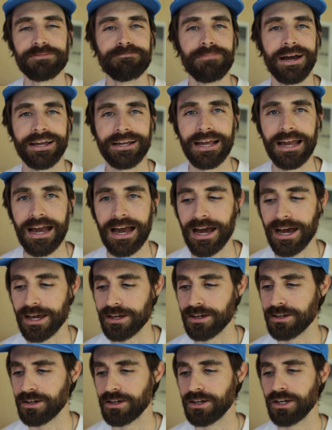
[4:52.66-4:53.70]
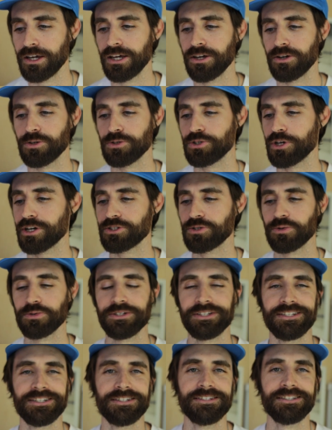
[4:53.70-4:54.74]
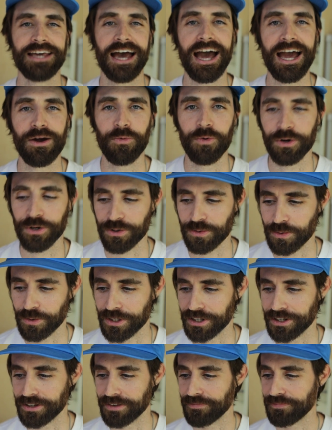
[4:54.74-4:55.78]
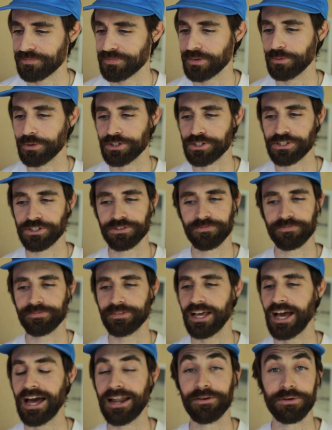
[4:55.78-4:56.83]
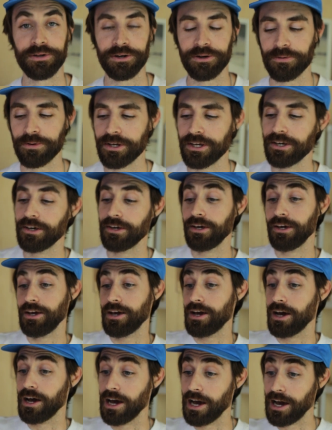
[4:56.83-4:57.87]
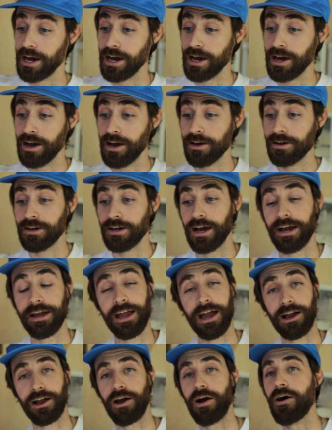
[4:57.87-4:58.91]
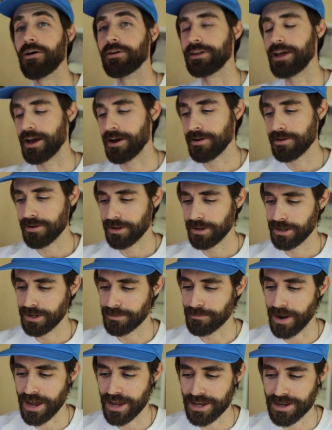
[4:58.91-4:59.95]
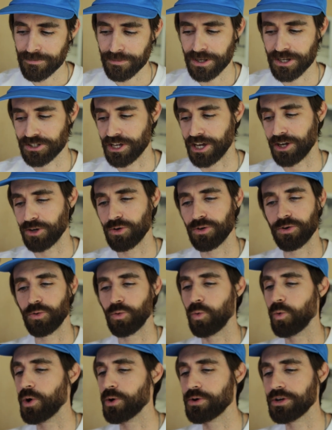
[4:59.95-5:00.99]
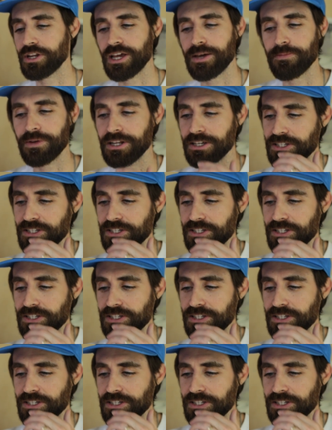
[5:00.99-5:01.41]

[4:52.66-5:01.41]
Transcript: my guy, who's also Dye Workwear, which I don't know. I got called out by him because I quoted him and